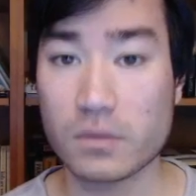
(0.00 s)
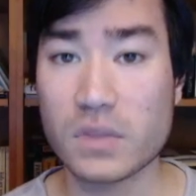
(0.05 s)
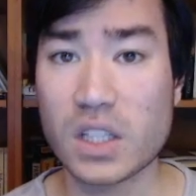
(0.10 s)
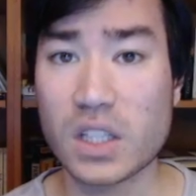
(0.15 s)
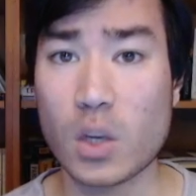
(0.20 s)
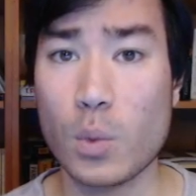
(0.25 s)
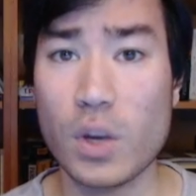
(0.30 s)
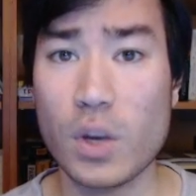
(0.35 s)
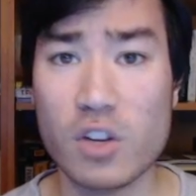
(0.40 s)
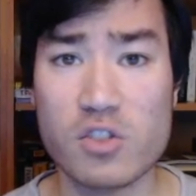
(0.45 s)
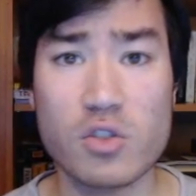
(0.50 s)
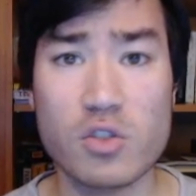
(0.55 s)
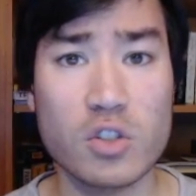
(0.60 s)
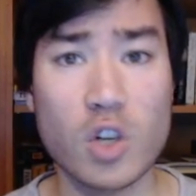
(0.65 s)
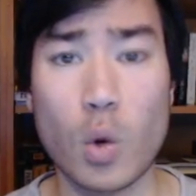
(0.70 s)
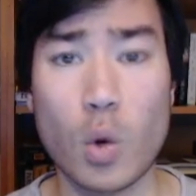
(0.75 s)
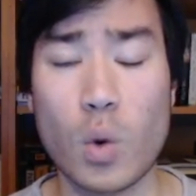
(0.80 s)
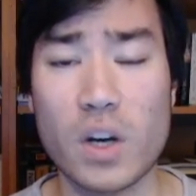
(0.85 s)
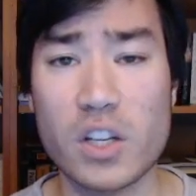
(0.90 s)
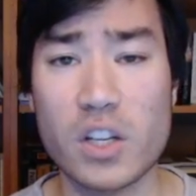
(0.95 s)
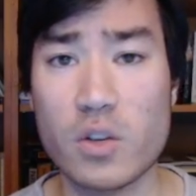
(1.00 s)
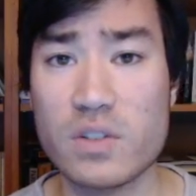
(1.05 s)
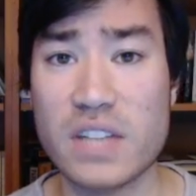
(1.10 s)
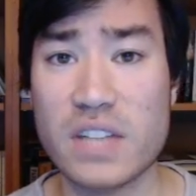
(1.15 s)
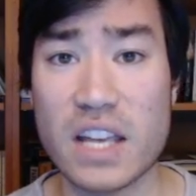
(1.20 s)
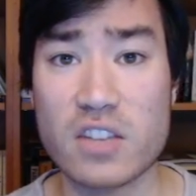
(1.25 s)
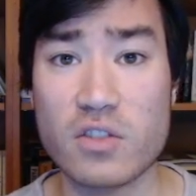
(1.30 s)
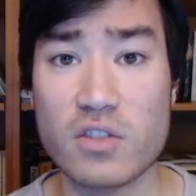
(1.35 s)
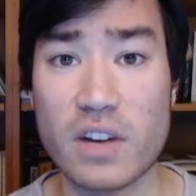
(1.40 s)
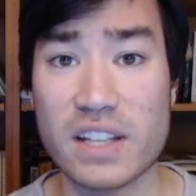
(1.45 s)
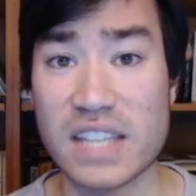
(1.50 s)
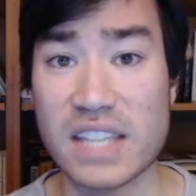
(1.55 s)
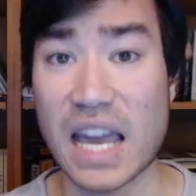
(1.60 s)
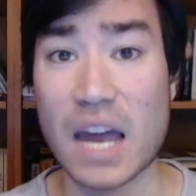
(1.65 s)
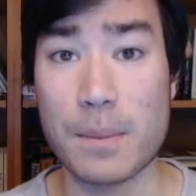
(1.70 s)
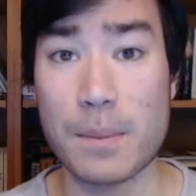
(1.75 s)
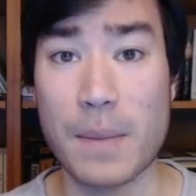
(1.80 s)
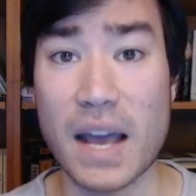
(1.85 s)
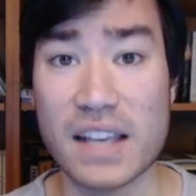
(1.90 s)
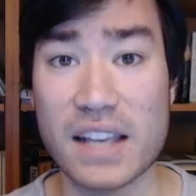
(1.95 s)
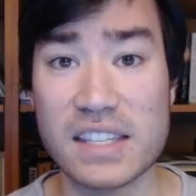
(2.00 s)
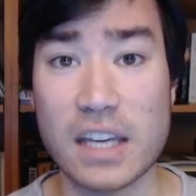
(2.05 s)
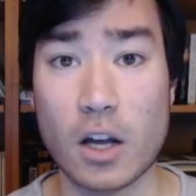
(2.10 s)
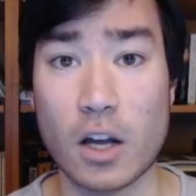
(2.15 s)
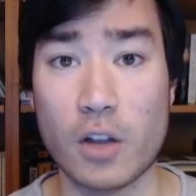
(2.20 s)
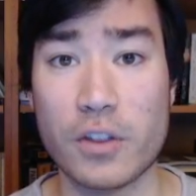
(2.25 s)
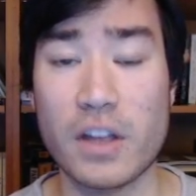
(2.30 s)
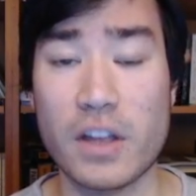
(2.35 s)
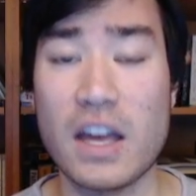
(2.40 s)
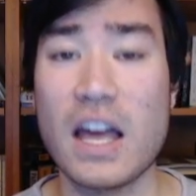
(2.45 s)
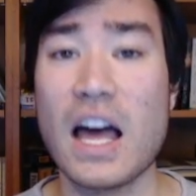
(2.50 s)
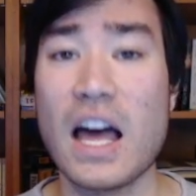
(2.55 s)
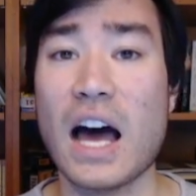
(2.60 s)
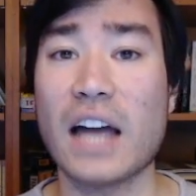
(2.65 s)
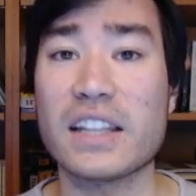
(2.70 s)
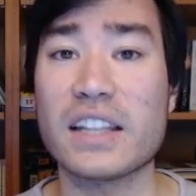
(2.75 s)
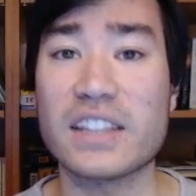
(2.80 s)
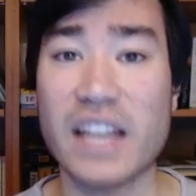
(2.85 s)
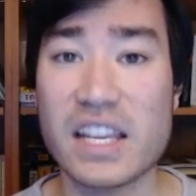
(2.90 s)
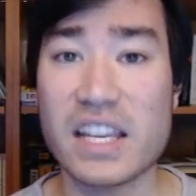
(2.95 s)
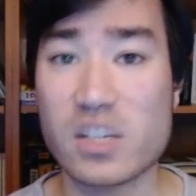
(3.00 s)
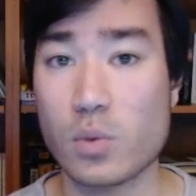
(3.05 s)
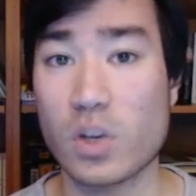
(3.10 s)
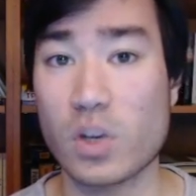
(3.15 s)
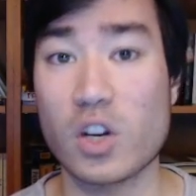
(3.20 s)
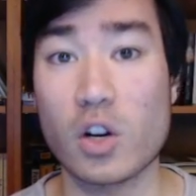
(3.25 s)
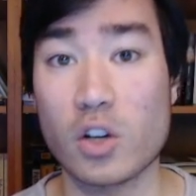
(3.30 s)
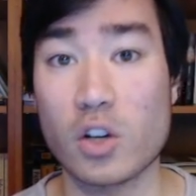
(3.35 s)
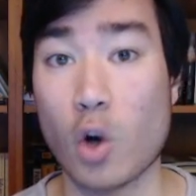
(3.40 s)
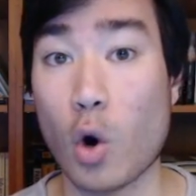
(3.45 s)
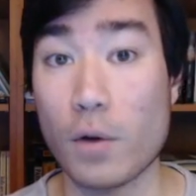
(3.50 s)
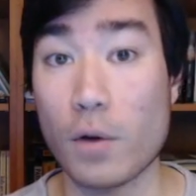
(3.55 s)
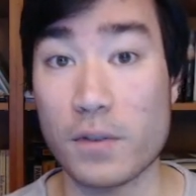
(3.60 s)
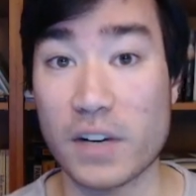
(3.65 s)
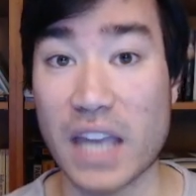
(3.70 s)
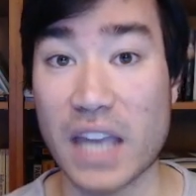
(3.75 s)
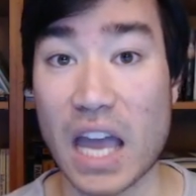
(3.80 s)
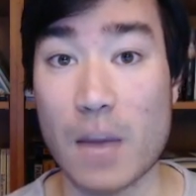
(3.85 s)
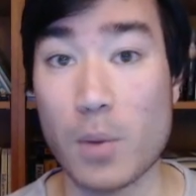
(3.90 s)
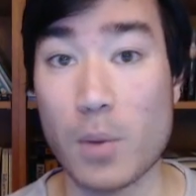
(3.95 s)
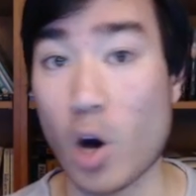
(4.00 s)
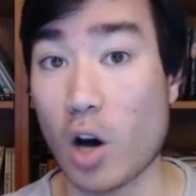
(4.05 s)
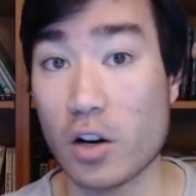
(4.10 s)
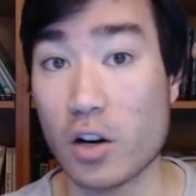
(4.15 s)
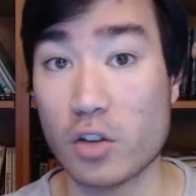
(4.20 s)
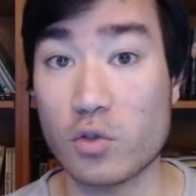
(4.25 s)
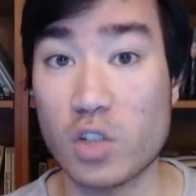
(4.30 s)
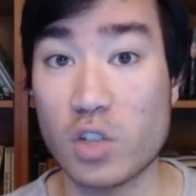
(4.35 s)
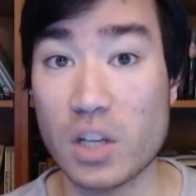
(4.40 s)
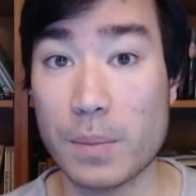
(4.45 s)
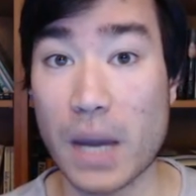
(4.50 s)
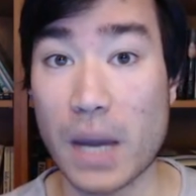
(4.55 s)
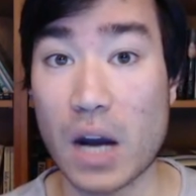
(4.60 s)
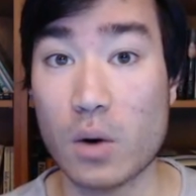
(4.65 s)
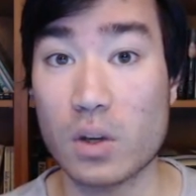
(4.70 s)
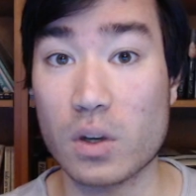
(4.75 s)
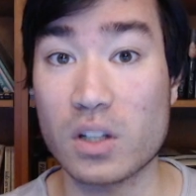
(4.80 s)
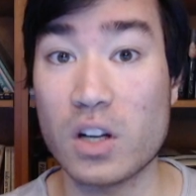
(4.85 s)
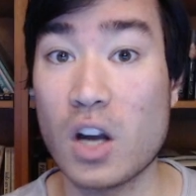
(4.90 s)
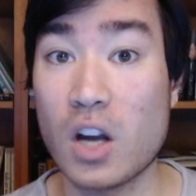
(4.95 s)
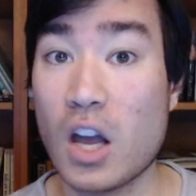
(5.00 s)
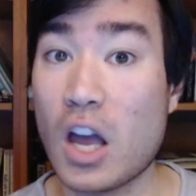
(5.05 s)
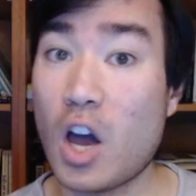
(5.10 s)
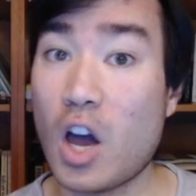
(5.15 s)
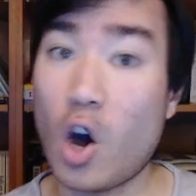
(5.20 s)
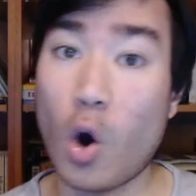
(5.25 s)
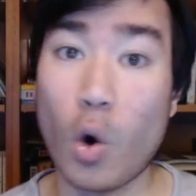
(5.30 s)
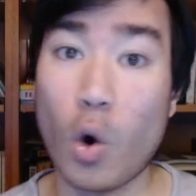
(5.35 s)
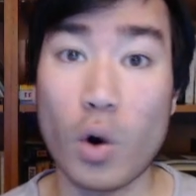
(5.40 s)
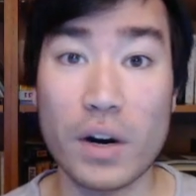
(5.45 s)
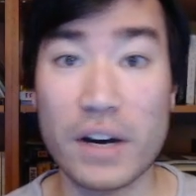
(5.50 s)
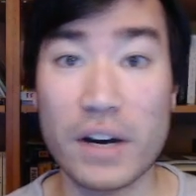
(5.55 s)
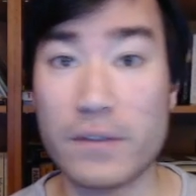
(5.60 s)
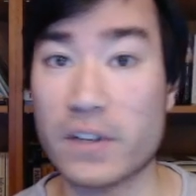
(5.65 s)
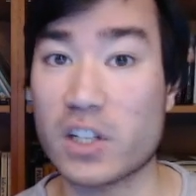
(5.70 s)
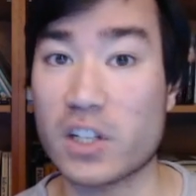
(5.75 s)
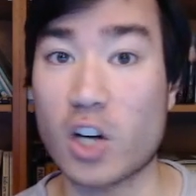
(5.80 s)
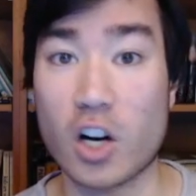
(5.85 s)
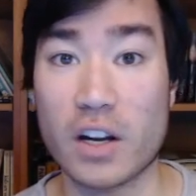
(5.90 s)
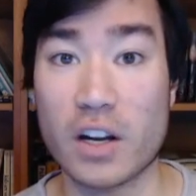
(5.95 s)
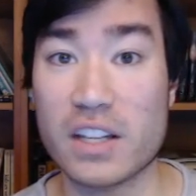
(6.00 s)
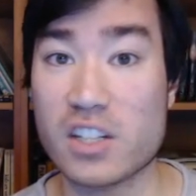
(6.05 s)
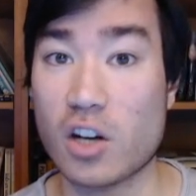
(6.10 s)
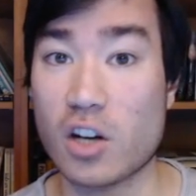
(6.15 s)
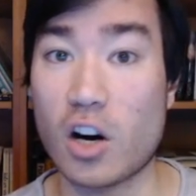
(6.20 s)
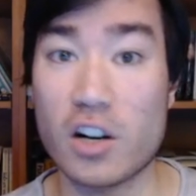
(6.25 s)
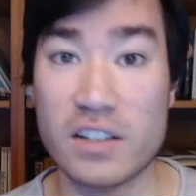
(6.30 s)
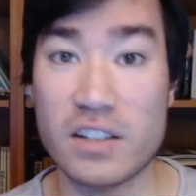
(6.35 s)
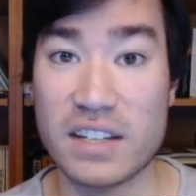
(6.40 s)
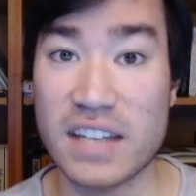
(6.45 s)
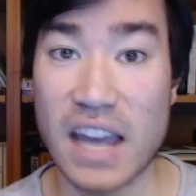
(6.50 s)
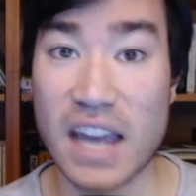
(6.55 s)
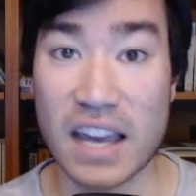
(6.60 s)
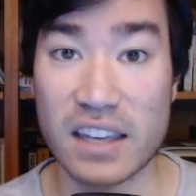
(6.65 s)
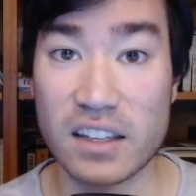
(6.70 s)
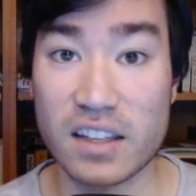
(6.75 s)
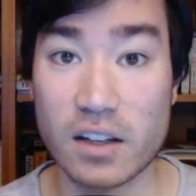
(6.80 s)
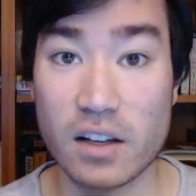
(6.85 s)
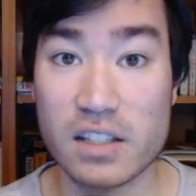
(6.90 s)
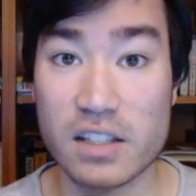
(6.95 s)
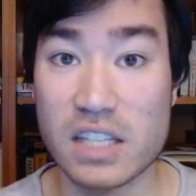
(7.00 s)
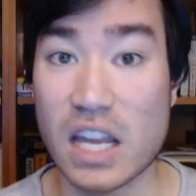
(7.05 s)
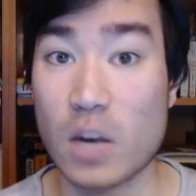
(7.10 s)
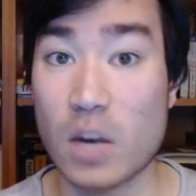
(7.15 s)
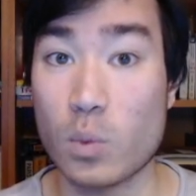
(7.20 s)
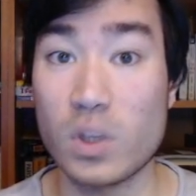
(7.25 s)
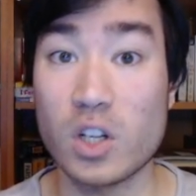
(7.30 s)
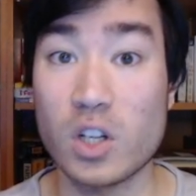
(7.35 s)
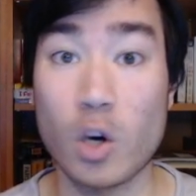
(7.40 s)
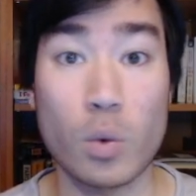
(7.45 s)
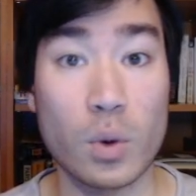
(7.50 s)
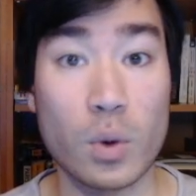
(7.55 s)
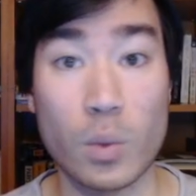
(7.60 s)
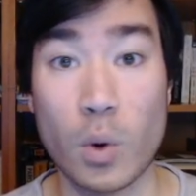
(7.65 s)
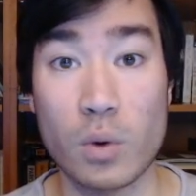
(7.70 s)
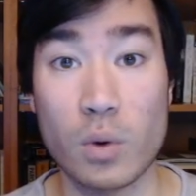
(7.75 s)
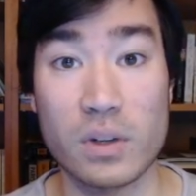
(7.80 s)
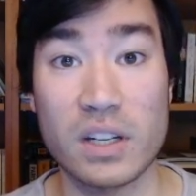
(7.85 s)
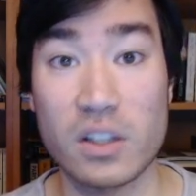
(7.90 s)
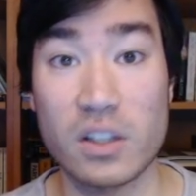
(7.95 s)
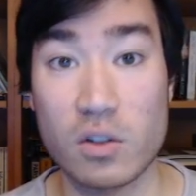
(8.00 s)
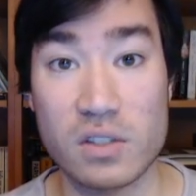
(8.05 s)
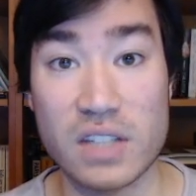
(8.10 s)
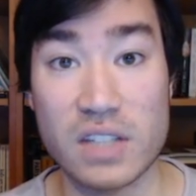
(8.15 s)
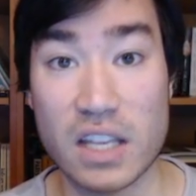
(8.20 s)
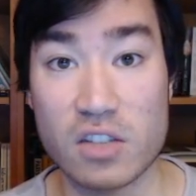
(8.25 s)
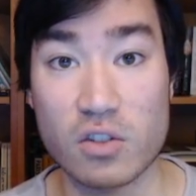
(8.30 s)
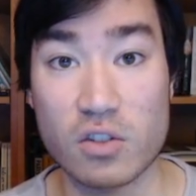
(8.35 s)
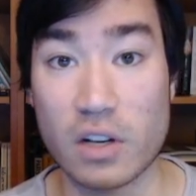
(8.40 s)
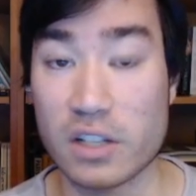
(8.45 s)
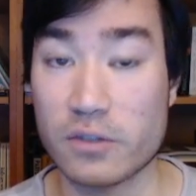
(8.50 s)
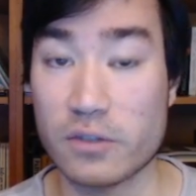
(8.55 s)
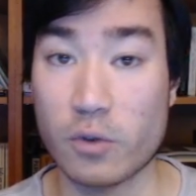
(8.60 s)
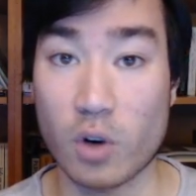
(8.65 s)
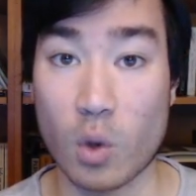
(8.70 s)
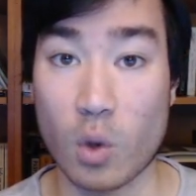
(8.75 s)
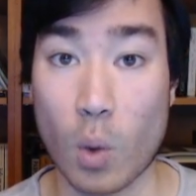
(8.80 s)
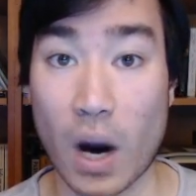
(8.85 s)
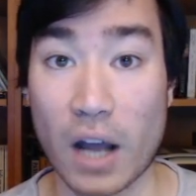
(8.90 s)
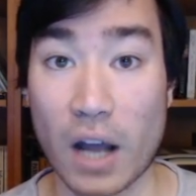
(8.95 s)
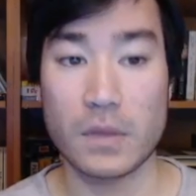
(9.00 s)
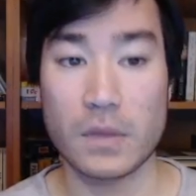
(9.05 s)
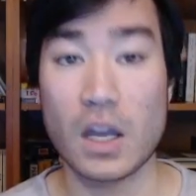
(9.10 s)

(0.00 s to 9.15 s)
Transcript: We also don't want to use Death Strikes at max health unless we're going to overcap on our runic power, or if the targets aren't attacking us and we know we won't need those Death Strikes for a while.